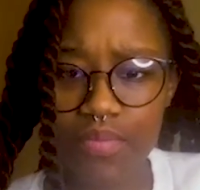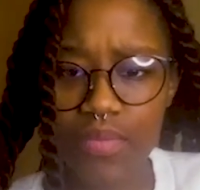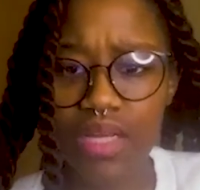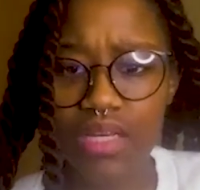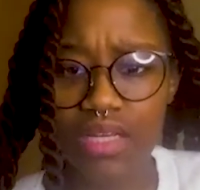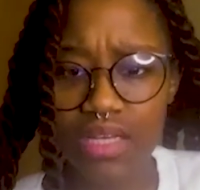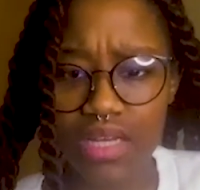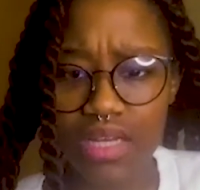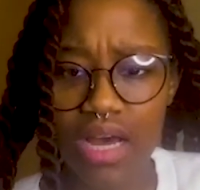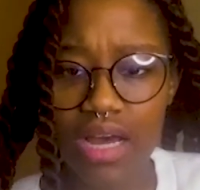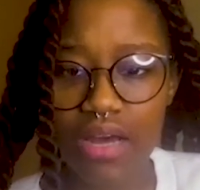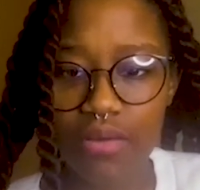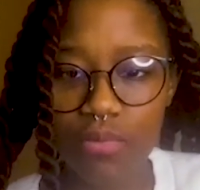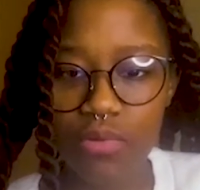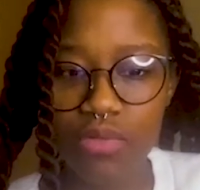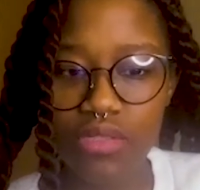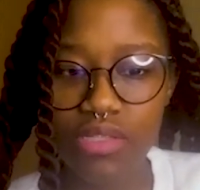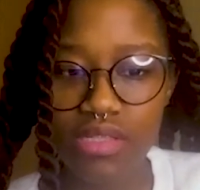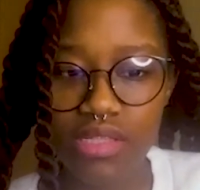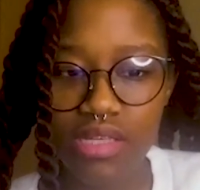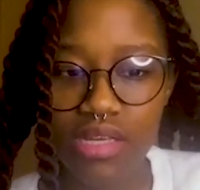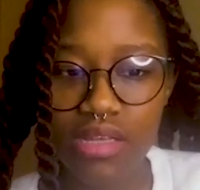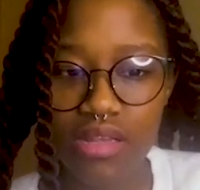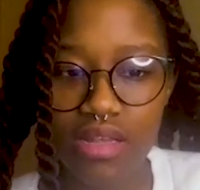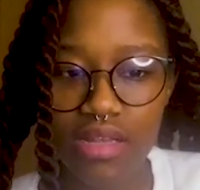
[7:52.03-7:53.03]
yeah, I would
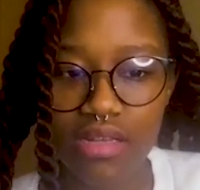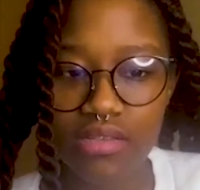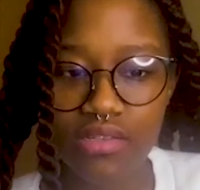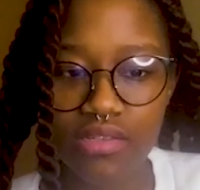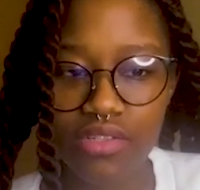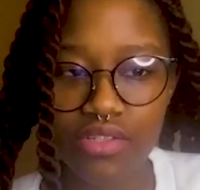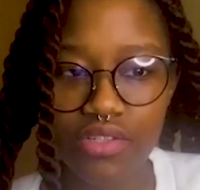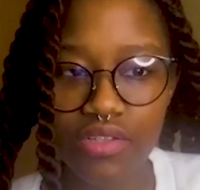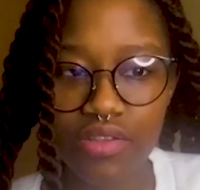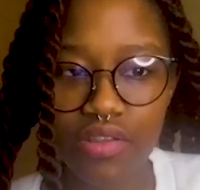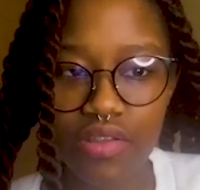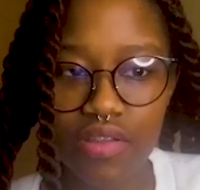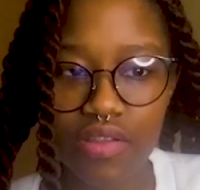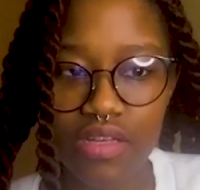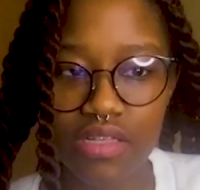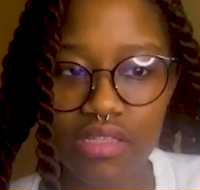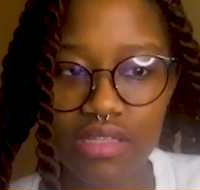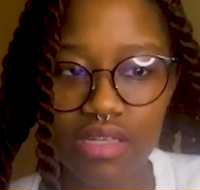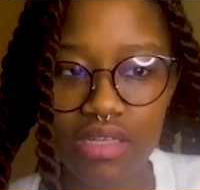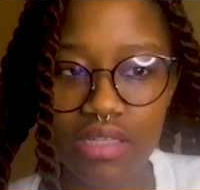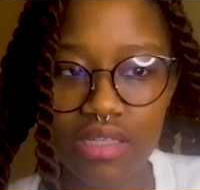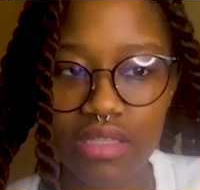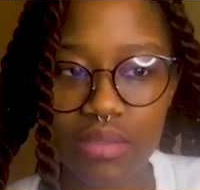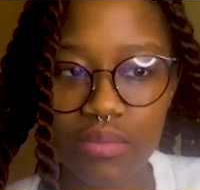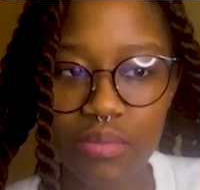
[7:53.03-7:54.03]
say that certain things
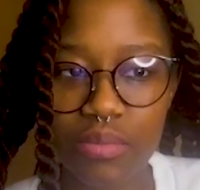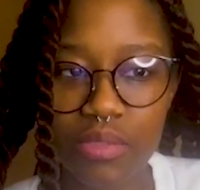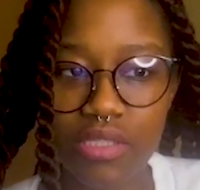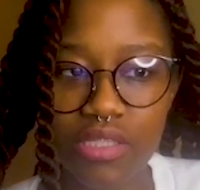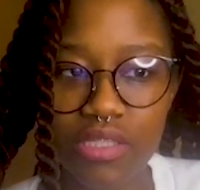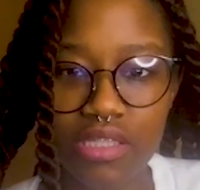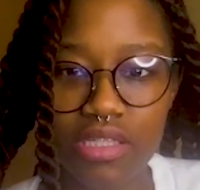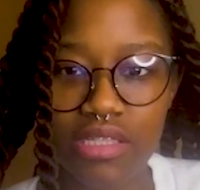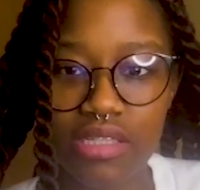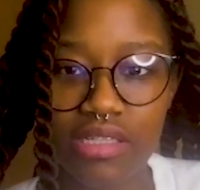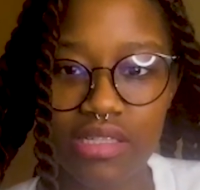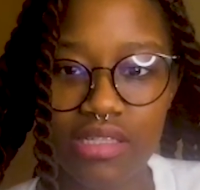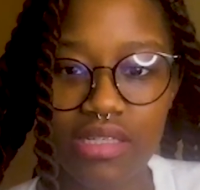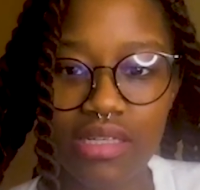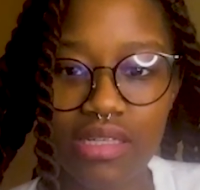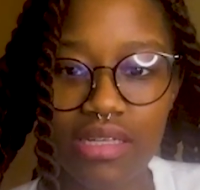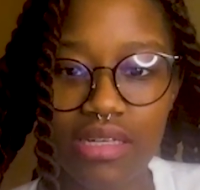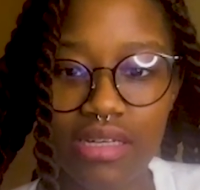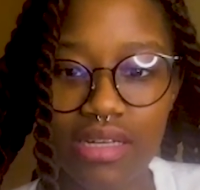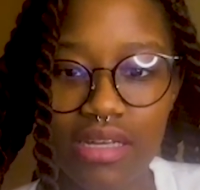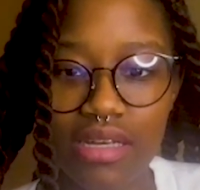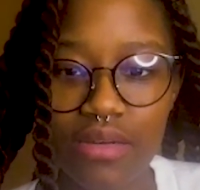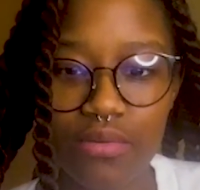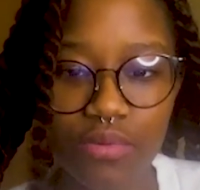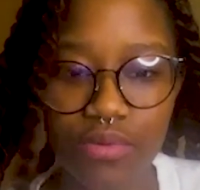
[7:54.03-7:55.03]
I limited because
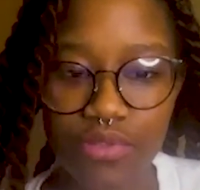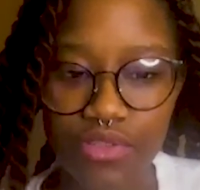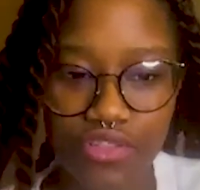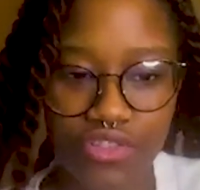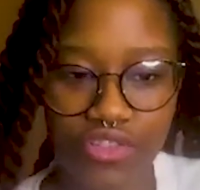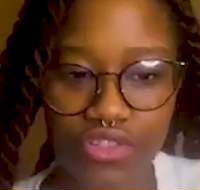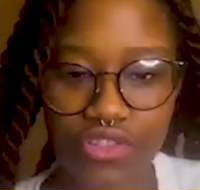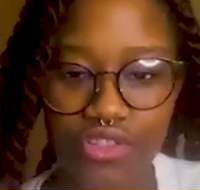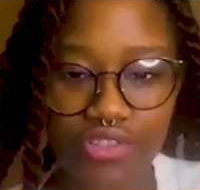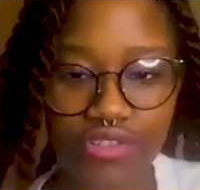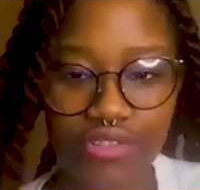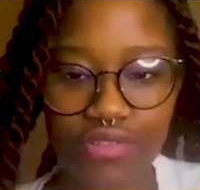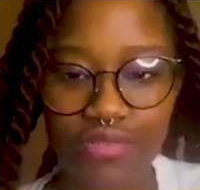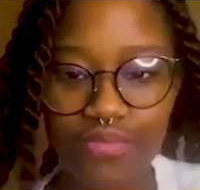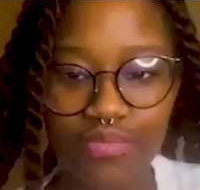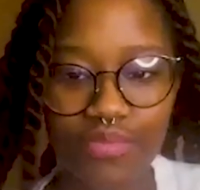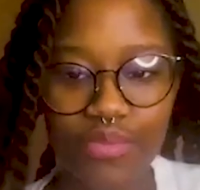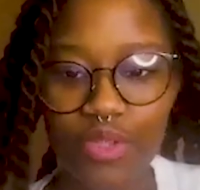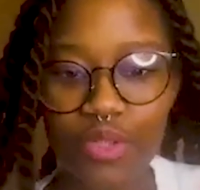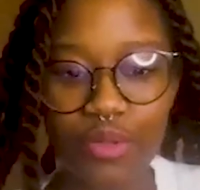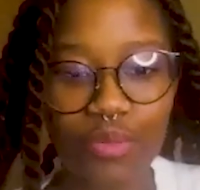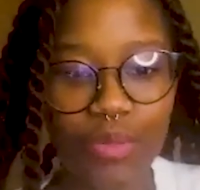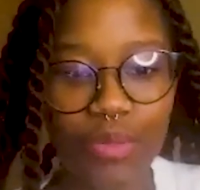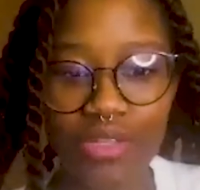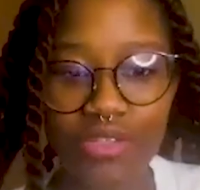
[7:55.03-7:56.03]
it was just
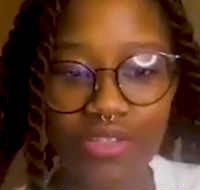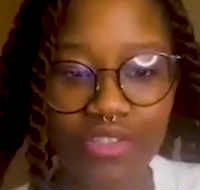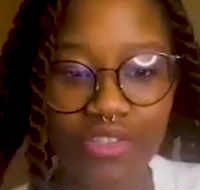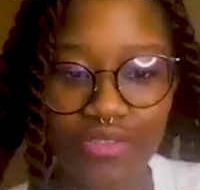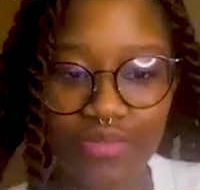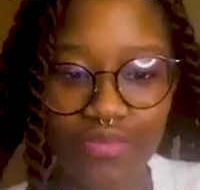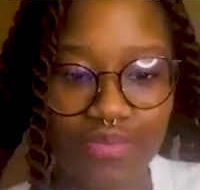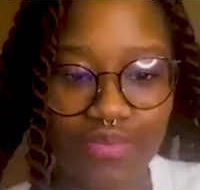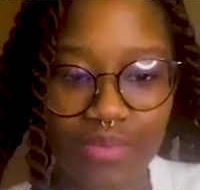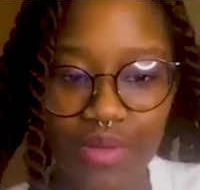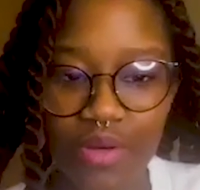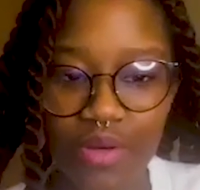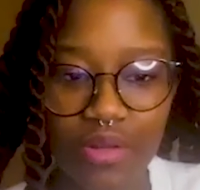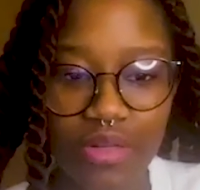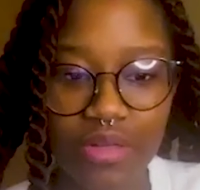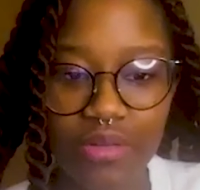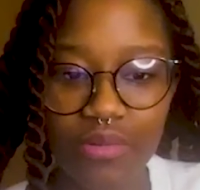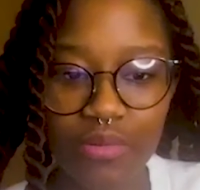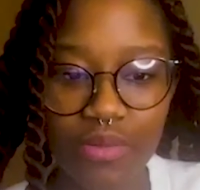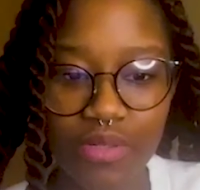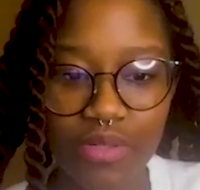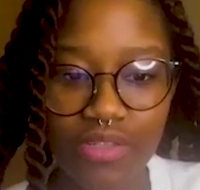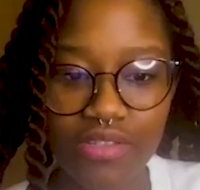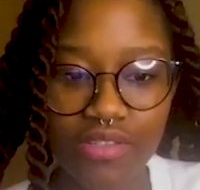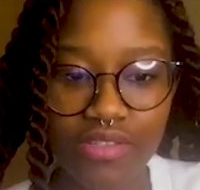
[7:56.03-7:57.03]
too much all at
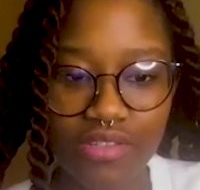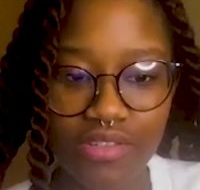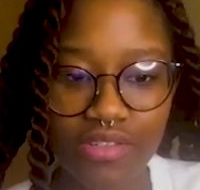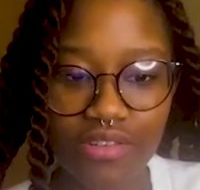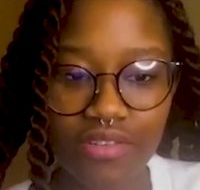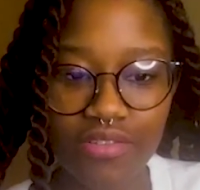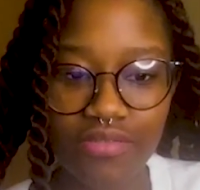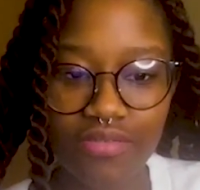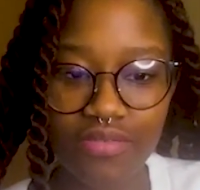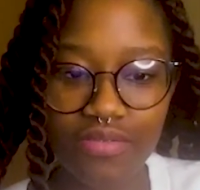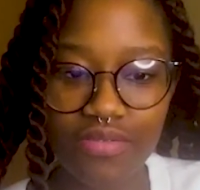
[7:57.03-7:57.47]
once, you know?